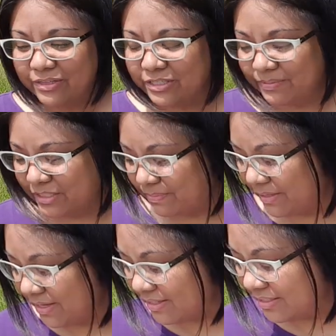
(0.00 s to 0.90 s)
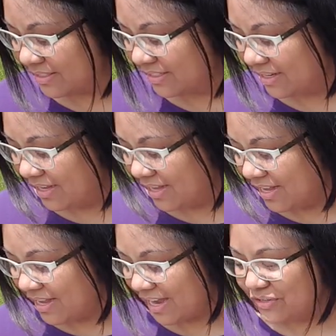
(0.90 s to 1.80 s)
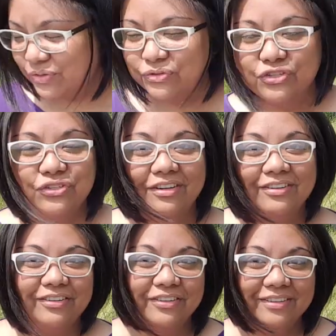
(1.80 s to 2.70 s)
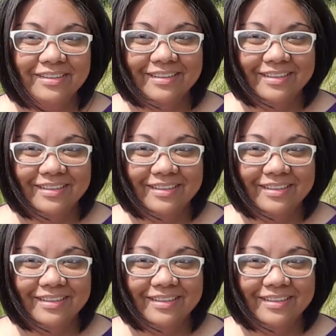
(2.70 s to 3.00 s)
It's because I do struggle